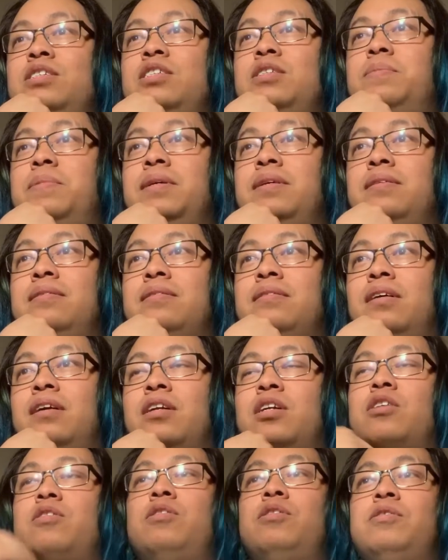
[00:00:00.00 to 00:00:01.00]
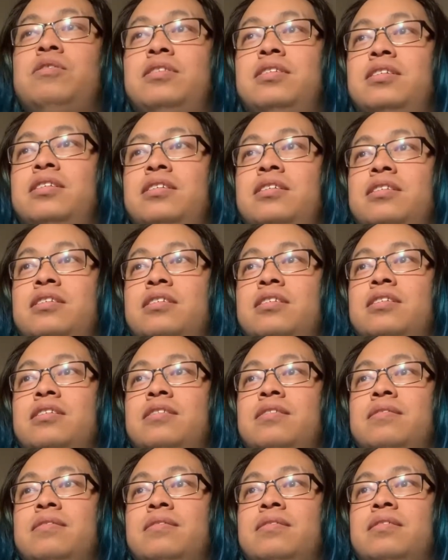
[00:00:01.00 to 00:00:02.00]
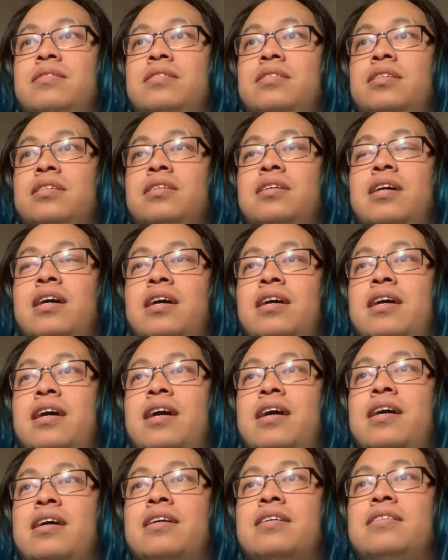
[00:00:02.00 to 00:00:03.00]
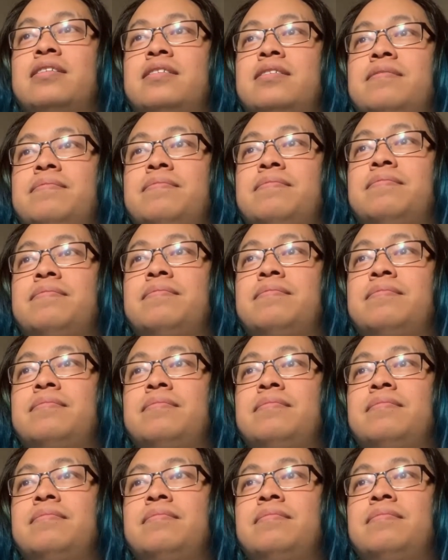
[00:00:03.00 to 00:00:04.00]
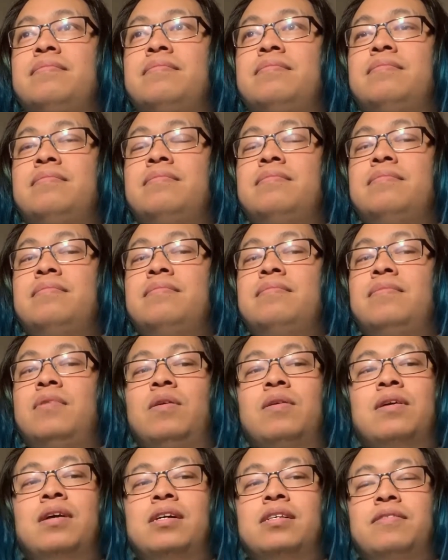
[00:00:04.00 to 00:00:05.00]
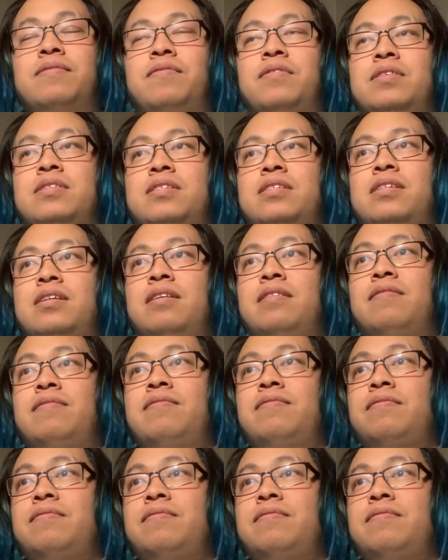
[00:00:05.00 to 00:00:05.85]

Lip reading: She's been on cruises, she did kayaks, all kinds of fun stuff.